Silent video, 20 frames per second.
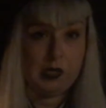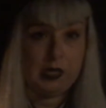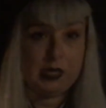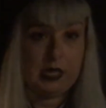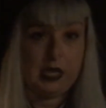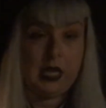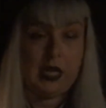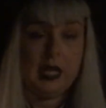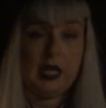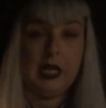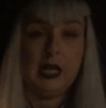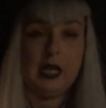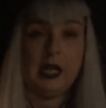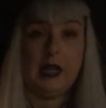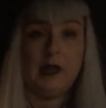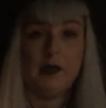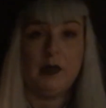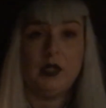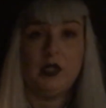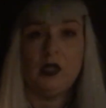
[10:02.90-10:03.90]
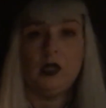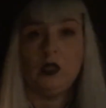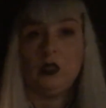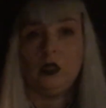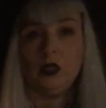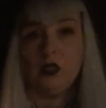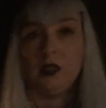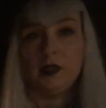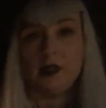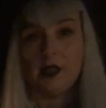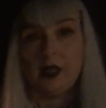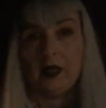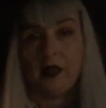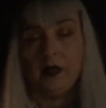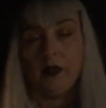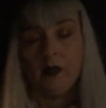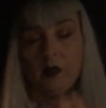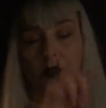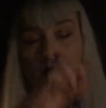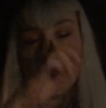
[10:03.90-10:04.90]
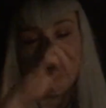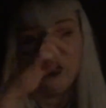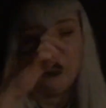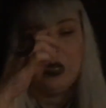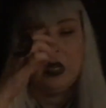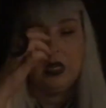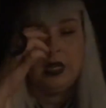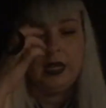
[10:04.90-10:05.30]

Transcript: one day and I happened to look on the side of the road